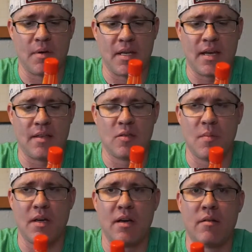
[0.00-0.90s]
But, yeah, this would
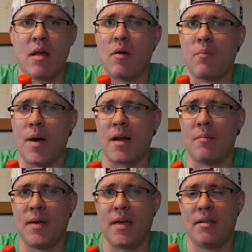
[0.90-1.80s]
be good. You know, a pot
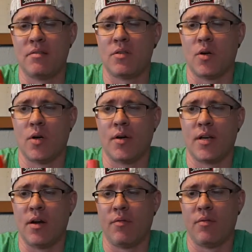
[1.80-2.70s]
of beans or,
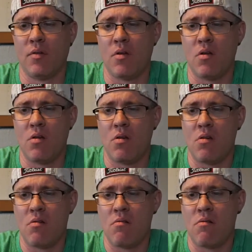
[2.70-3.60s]
you know.
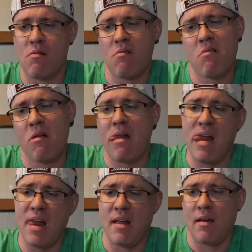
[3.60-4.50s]

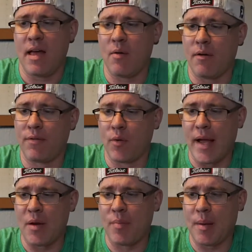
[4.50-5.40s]
Yeah, well, for a
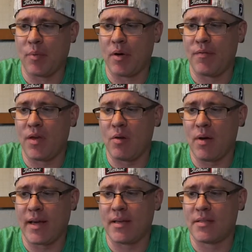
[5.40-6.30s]
random pepper
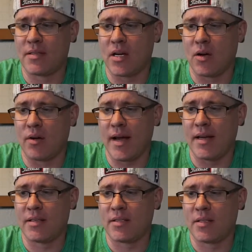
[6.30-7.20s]
review, I guess it's all
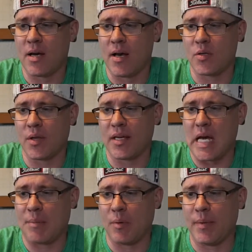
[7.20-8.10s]
right. It's only a
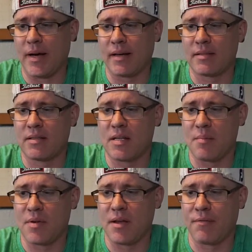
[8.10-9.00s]
couple bucks,
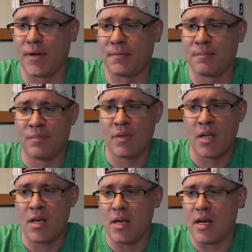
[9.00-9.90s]
something different.
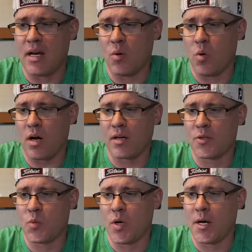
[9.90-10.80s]

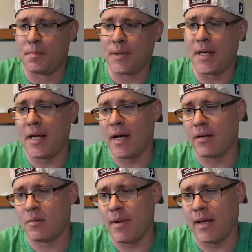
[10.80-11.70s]
Walkerswood, Plenty
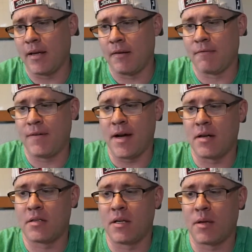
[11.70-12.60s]
Hot Jamaican
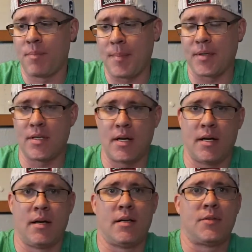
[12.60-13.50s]
Fire Stick Pepper
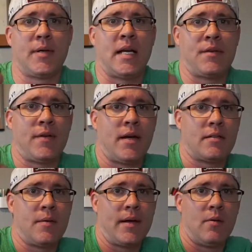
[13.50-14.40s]
Sauce, three times
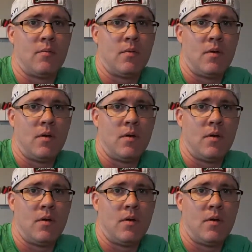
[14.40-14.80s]
fast, there we go.